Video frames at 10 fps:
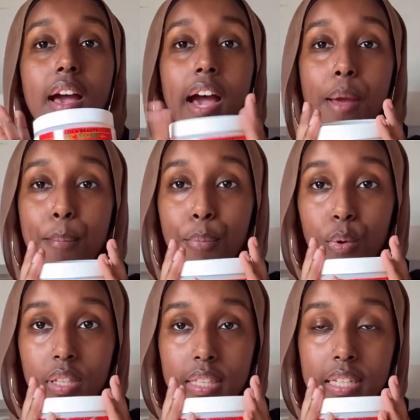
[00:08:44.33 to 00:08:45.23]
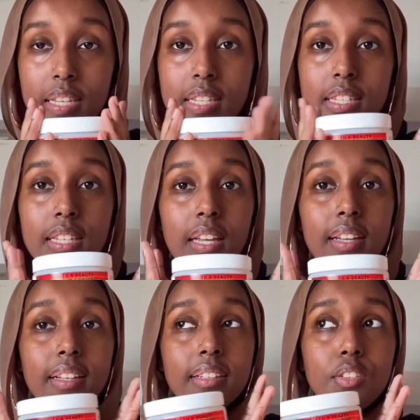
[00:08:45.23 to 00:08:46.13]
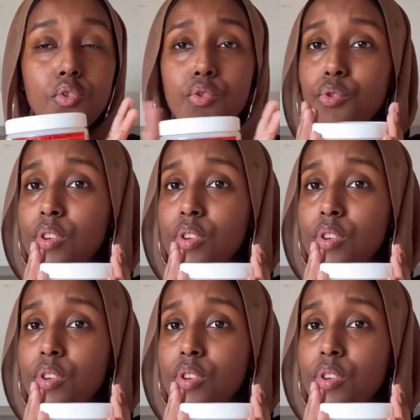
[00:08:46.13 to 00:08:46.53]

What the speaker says: I bought this 2